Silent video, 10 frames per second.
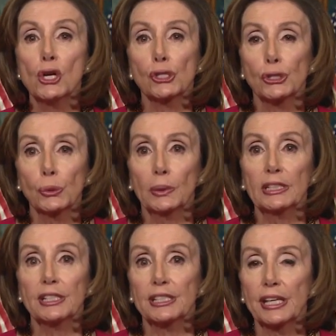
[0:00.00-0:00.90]
suing
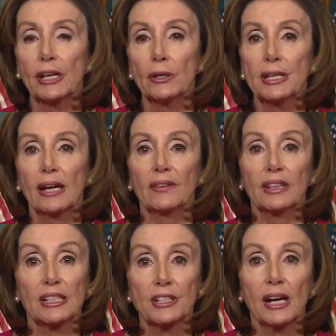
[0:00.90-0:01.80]
to tear down
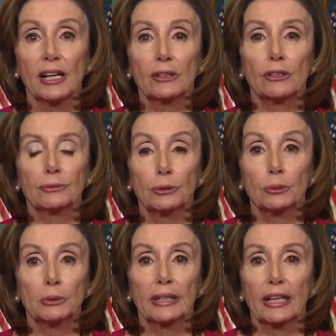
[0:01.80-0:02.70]
the entire
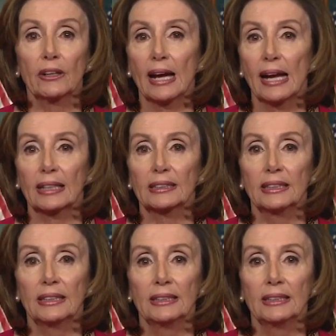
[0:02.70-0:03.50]
Affordable Care Act,